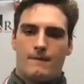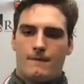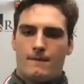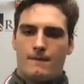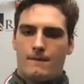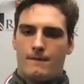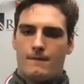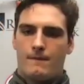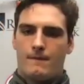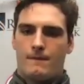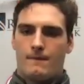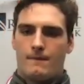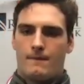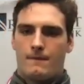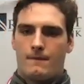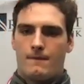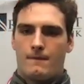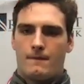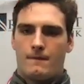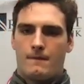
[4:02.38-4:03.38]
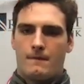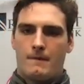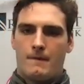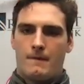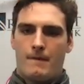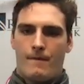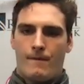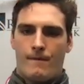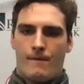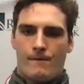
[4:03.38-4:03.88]

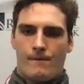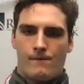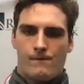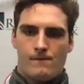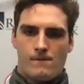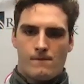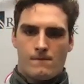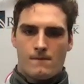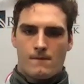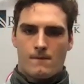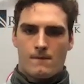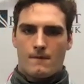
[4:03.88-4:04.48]
(silence)